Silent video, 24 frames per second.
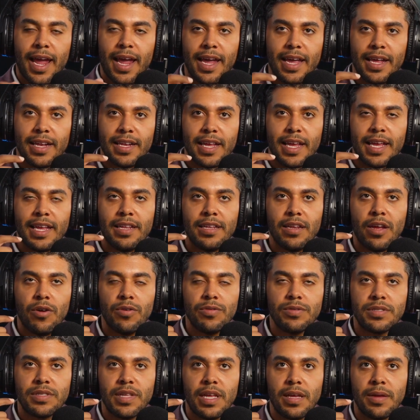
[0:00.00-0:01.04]
And he
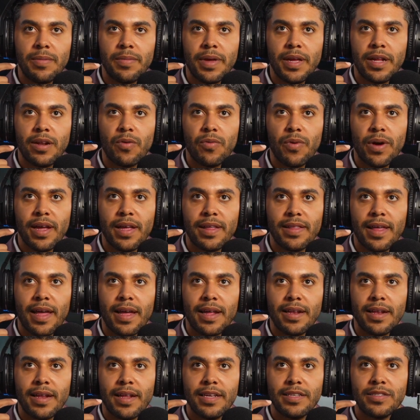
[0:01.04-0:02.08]
knows them in a way
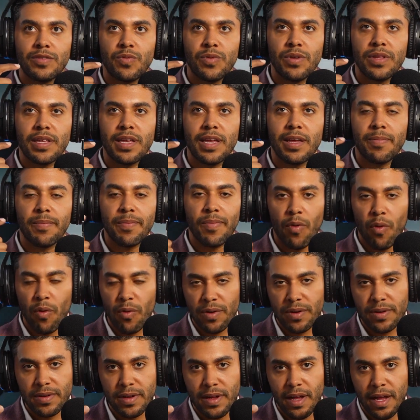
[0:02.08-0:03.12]
that is really
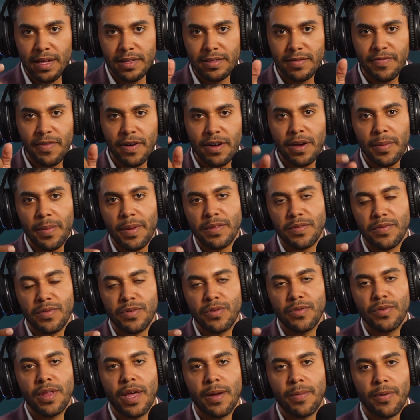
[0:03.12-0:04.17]
important and fundamental
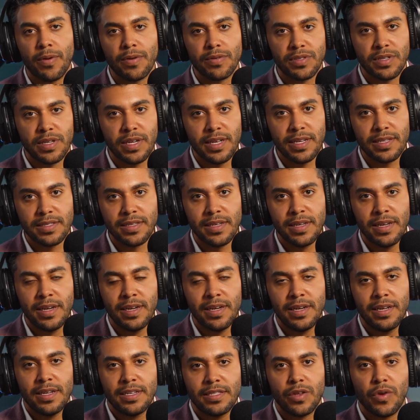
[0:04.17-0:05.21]
to who that person is.
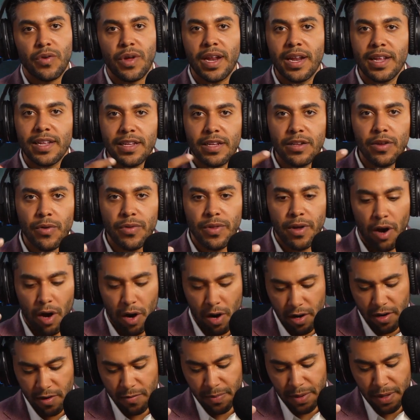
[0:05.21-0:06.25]
So getting to know the
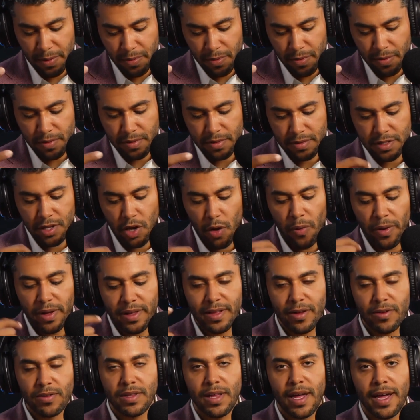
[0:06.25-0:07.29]
heart of people,
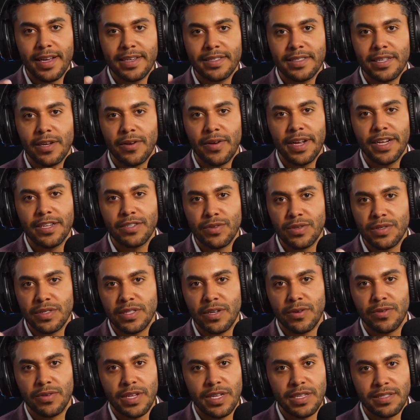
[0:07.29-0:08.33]
knowing their likes, their
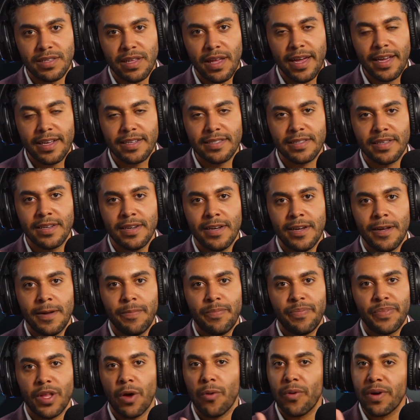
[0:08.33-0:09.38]
interests, their dislikes,
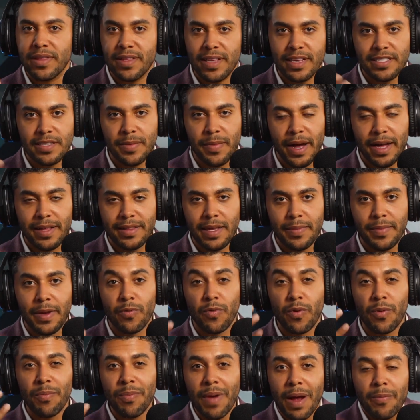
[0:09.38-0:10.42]
knowing things about them
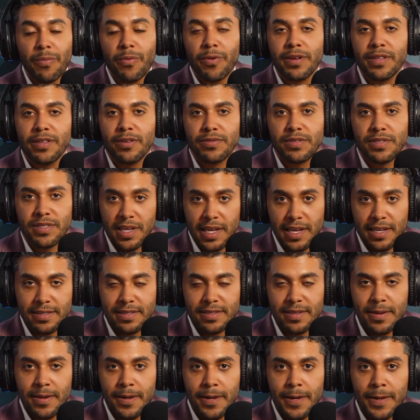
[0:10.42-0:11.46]
and remembering those
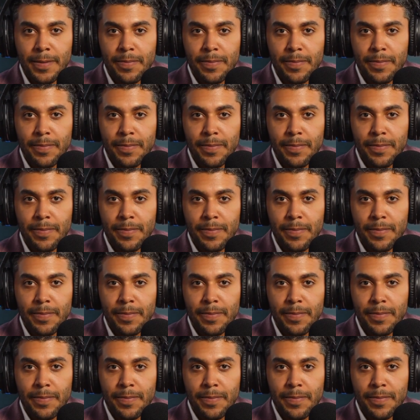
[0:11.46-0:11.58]
things.